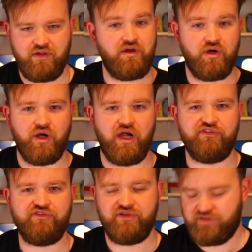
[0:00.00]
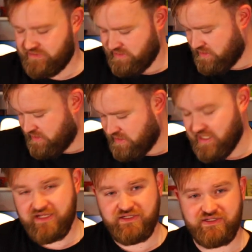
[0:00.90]
or off,
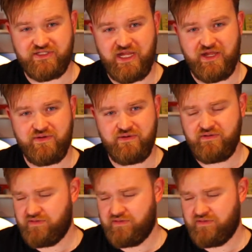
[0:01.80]
and the tone